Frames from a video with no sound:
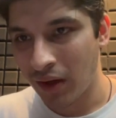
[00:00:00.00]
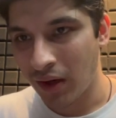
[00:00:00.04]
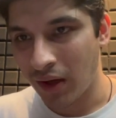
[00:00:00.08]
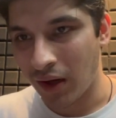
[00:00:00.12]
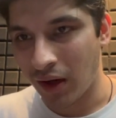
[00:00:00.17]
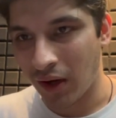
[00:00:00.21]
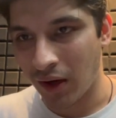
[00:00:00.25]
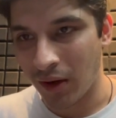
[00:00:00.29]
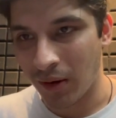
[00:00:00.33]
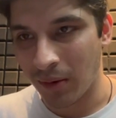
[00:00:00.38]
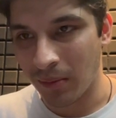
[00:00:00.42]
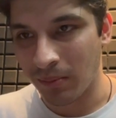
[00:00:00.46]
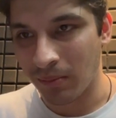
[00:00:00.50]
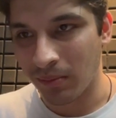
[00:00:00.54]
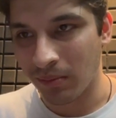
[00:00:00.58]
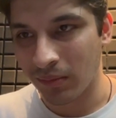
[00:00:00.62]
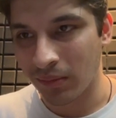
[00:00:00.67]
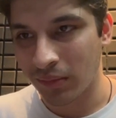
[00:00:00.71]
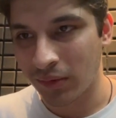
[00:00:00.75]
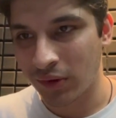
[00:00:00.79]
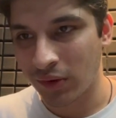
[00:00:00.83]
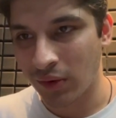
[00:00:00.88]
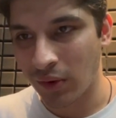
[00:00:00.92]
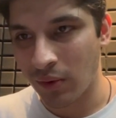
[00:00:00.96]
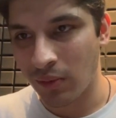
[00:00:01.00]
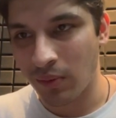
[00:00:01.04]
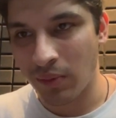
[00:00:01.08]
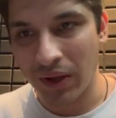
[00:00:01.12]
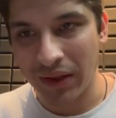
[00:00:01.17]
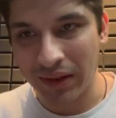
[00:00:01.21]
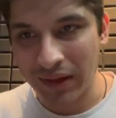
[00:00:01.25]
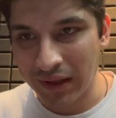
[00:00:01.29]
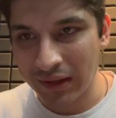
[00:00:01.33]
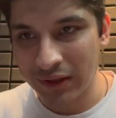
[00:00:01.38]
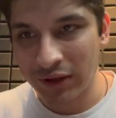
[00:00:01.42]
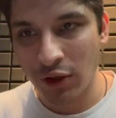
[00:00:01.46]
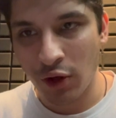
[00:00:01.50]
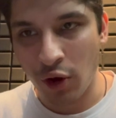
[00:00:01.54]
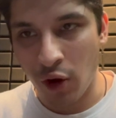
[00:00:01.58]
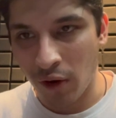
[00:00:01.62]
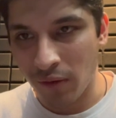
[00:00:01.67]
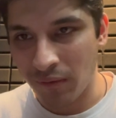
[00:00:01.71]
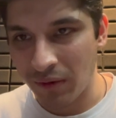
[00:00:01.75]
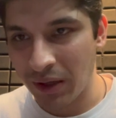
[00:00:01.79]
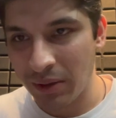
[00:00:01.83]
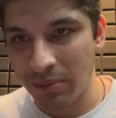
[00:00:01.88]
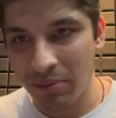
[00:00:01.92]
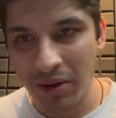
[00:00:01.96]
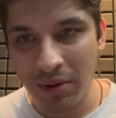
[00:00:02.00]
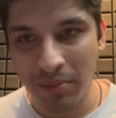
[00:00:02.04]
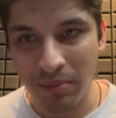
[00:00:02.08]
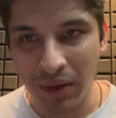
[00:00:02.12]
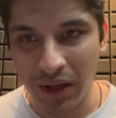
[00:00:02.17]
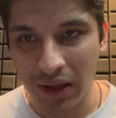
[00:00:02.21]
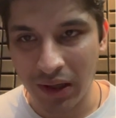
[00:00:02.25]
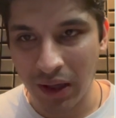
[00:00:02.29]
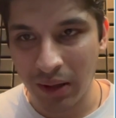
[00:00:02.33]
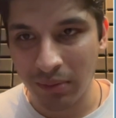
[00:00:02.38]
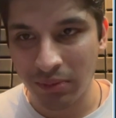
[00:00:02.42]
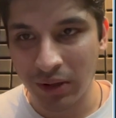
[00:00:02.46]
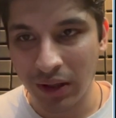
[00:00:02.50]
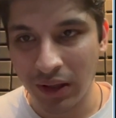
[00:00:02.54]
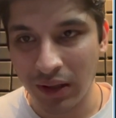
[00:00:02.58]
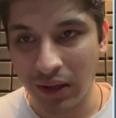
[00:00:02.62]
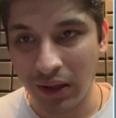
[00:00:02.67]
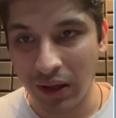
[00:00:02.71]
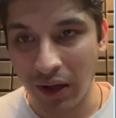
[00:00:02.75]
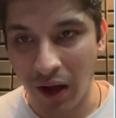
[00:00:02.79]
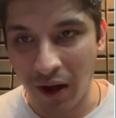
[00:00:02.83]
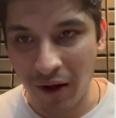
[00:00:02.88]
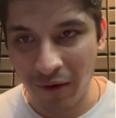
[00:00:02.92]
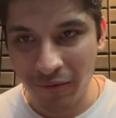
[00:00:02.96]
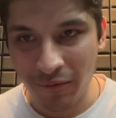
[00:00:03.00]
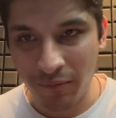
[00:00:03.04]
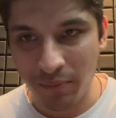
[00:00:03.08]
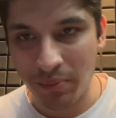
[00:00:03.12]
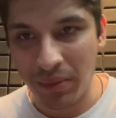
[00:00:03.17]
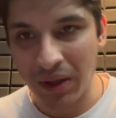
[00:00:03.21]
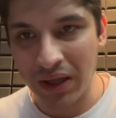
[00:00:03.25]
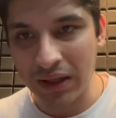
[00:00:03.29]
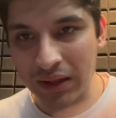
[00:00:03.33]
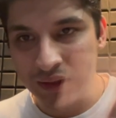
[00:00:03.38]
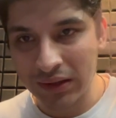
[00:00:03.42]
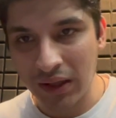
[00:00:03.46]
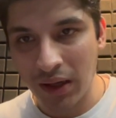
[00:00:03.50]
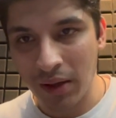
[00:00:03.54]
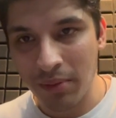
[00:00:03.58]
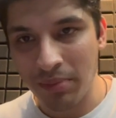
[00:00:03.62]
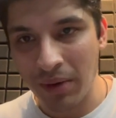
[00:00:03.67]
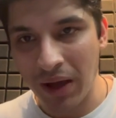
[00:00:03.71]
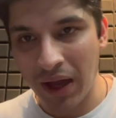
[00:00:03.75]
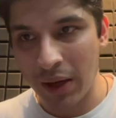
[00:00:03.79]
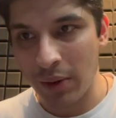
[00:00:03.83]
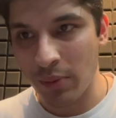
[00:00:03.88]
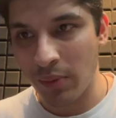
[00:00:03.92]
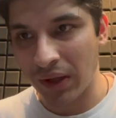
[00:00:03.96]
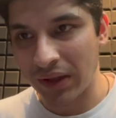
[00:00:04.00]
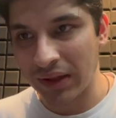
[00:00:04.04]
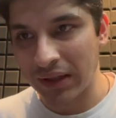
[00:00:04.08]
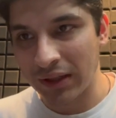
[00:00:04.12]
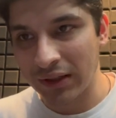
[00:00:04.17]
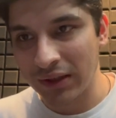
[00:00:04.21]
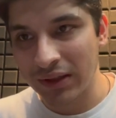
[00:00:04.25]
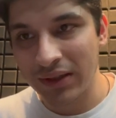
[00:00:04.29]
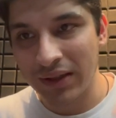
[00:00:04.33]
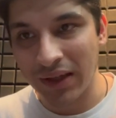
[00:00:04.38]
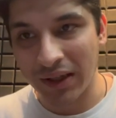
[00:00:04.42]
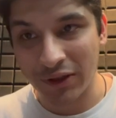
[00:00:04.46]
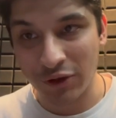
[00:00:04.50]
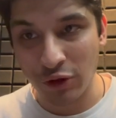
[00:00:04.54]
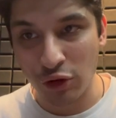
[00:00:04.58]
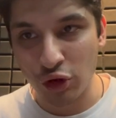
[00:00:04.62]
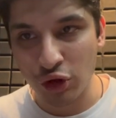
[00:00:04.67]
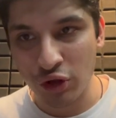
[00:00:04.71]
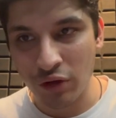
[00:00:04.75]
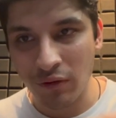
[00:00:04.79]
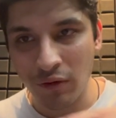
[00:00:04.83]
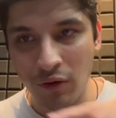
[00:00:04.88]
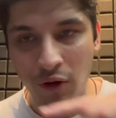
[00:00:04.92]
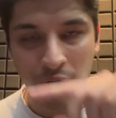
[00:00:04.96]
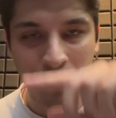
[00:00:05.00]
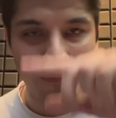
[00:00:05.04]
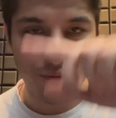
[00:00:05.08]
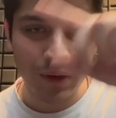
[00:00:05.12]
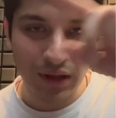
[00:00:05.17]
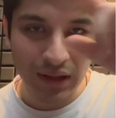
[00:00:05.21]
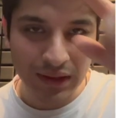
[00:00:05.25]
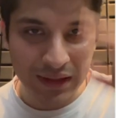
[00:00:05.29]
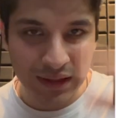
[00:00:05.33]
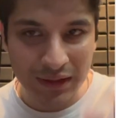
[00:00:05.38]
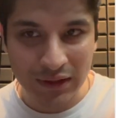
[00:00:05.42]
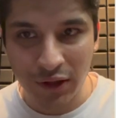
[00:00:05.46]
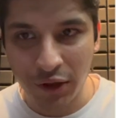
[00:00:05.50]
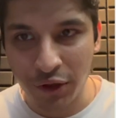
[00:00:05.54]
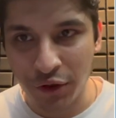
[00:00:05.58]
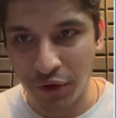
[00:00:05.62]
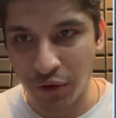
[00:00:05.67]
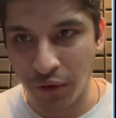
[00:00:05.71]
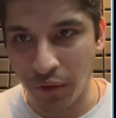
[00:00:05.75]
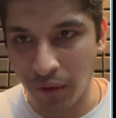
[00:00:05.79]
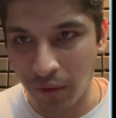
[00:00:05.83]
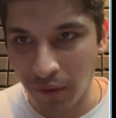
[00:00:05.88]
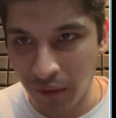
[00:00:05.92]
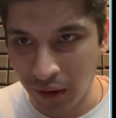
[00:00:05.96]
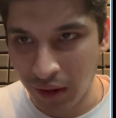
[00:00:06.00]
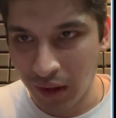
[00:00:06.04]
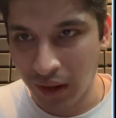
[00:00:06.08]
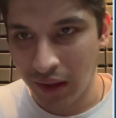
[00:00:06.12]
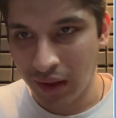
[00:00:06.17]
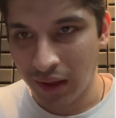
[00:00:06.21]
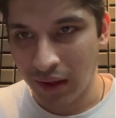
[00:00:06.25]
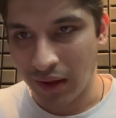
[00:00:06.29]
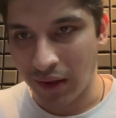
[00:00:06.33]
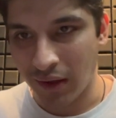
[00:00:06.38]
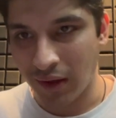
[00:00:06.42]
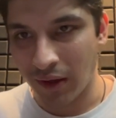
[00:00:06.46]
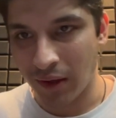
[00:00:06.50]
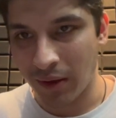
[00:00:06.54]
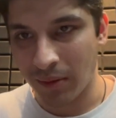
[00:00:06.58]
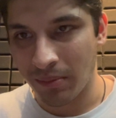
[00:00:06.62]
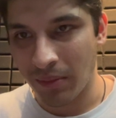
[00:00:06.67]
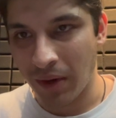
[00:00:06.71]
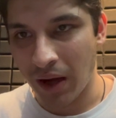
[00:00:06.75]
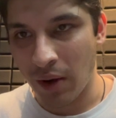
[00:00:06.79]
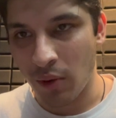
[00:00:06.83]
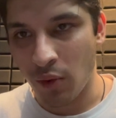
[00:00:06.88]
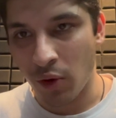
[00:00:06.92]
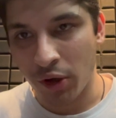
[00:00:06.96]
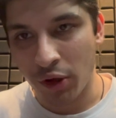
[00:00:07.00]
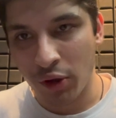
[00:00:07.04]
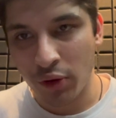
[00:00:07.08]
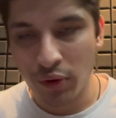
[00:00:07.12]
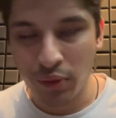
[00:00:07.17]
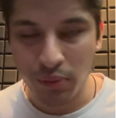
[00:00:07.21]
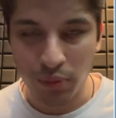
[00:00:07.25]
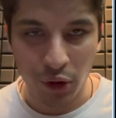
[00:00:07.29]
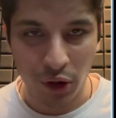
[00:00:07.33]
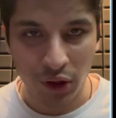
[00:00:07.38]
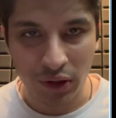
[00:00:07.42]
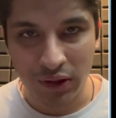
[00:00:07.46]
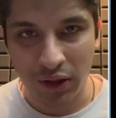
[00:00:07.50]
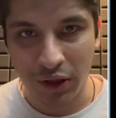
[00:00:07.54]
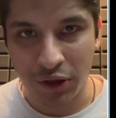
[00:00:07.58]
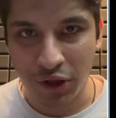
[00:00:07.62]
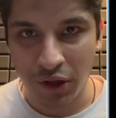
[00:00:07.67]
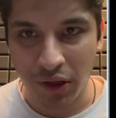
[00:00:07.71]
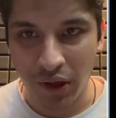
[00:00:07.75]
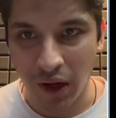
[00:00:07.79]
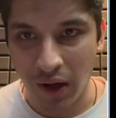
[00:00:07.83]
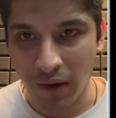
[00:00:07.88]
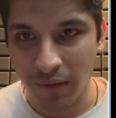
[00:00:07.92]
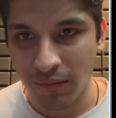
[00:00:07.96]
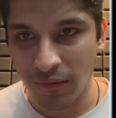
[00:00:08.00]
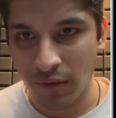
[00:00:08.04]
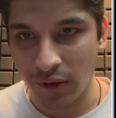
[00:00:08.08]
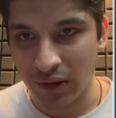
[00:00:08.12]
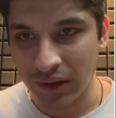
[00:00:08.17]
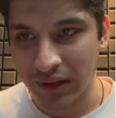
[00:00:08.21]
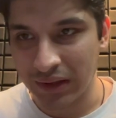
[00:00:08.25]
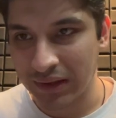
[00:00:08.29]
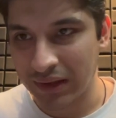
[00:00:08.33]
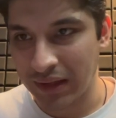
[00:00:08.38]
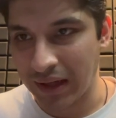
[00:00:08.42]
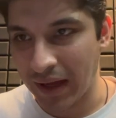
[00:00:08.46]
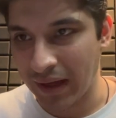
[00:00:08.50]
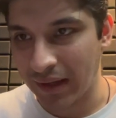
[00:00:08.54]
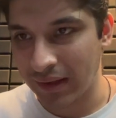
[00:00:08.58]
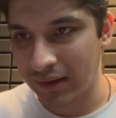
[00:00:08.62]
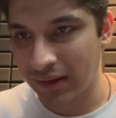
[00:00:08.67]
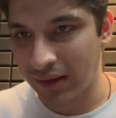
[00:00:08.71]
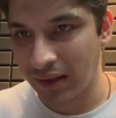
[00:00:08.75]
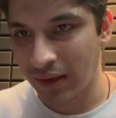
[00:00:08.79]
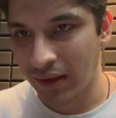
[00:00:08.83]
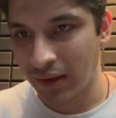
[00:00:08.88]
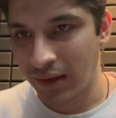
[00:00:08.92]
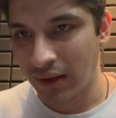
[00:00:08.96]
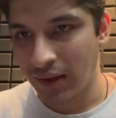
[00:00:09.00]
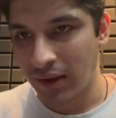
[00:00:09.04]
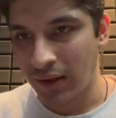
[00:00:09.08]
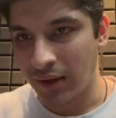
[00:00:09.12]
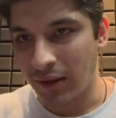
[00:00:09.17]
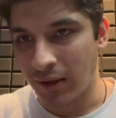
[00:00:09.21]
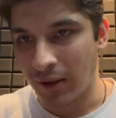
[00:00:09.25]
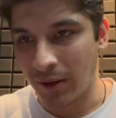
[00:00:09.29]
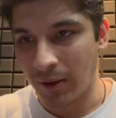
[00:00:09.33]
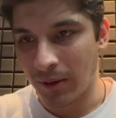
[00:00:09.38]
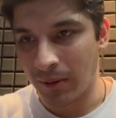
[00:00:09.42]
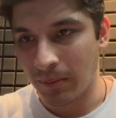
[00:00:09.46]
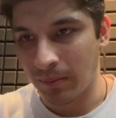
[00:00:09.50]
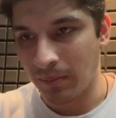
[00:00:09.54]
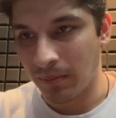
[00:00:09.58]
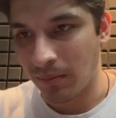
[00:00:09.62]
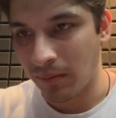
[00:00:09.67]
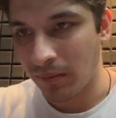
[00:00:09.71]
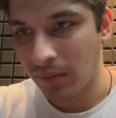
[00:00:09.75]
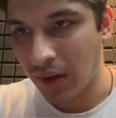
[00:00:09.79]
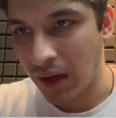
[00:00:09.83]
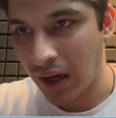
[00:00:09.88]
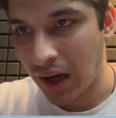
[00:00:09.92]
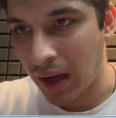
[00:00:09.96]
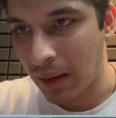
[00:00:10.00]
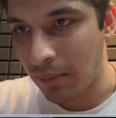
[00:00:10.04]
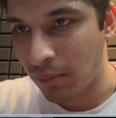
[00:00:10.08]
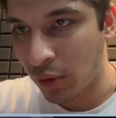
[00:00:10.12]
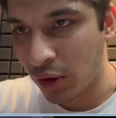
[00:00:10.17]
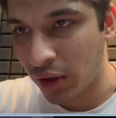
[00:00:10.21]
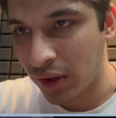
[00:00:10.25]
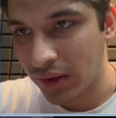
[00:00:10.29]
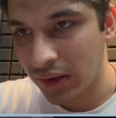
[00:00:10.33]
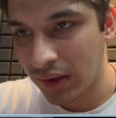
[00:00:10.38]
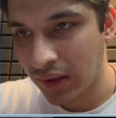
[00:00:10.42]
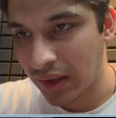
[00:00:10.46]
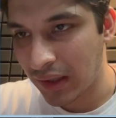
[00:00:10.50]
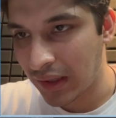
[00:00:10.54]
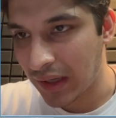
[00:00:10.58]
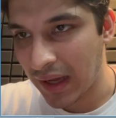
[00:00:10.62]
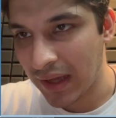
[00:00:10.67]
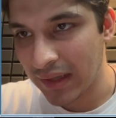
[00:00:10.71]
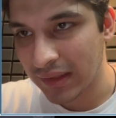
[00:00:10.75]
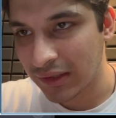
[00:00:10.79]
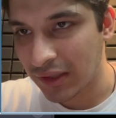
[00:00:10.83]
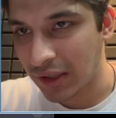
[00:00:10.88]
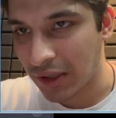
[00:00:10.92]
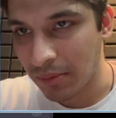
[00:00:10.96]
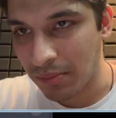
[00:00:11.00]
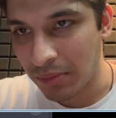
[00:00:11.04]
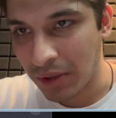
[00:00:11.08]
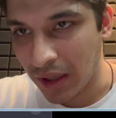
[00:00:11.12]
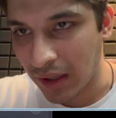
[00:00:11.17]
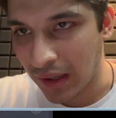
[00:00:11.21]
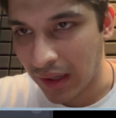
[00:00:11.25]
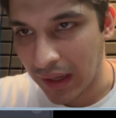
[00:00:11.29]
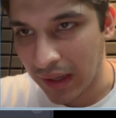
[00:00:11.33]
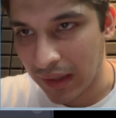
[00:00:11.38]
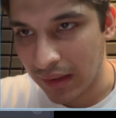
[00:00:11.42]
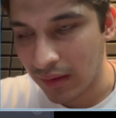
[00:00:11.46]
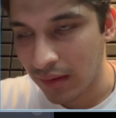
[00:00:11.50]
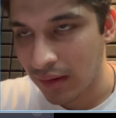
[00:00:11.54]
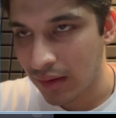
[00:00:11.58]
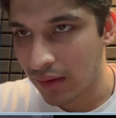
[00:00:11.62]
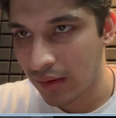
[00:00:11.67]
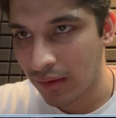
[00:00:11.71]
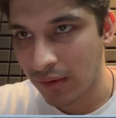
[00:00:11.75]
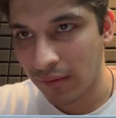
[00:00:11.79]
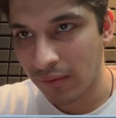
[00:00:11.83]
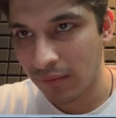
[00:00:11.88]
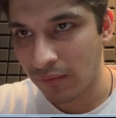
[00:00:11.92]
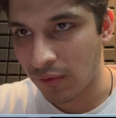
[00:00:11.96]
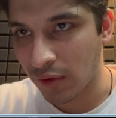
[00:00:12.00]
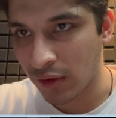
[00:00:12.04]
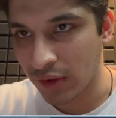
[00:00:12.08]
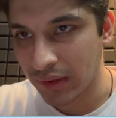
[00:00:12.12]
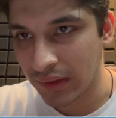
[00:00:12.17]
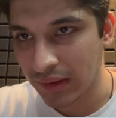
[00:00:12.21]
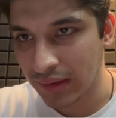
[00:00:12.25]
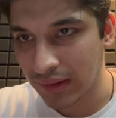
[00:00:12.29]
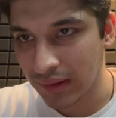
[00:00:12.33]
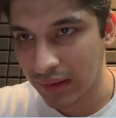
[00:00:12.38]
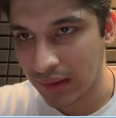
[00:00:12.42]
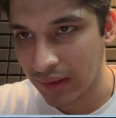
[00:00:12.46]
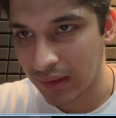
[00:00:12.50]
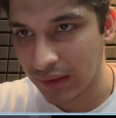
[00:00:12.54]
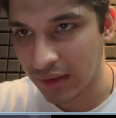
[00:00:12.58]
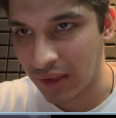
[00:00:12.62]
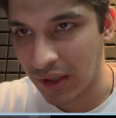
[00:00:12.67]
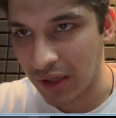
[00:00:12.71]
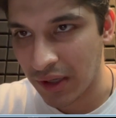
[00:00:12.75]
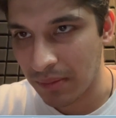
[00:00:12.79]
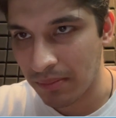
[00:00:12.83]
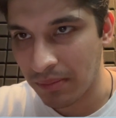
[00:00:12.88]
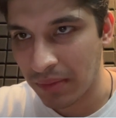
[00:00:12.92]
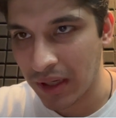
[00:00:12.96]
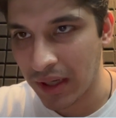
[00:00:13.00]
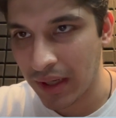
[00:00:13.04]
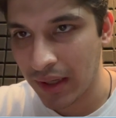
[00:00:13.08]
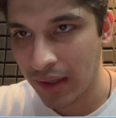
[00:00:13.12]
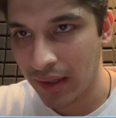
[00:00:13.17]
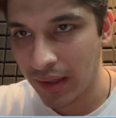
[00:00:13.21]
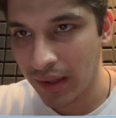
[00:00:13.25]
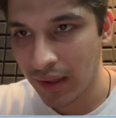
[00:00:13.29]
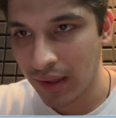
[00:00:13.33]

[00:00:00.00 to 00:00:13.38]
So when there is a conflict being built up, the graph peaks up, and when there is a resolution of conflict, there's a trough. I want you to plot such a graph for this text. I put in the entire script again for this screenplay,